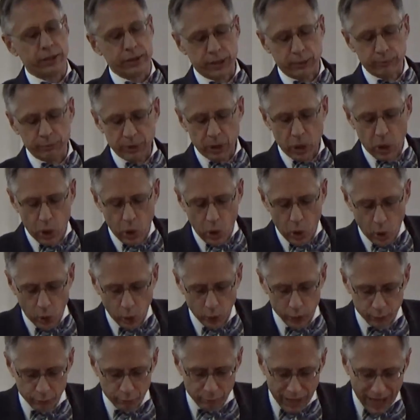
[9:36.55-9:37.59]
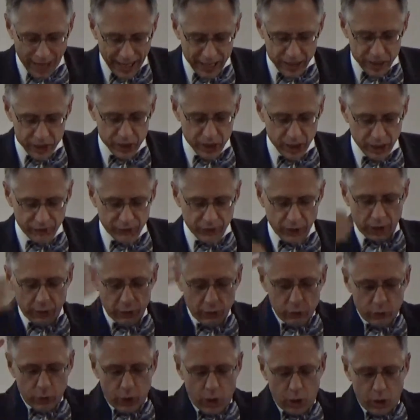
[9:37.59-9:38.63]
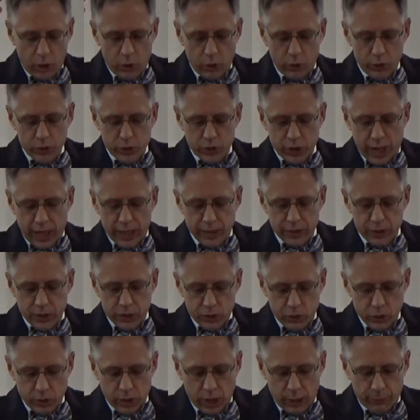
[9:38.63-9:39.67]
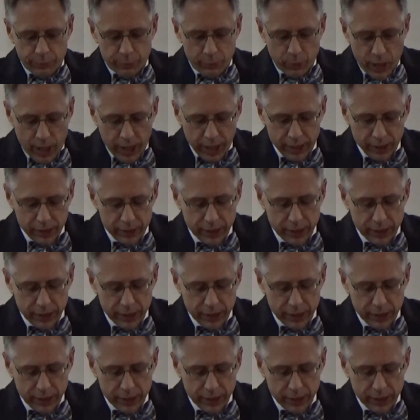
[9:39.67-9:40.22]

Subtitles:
And behold, my sheaf arose and stood upright.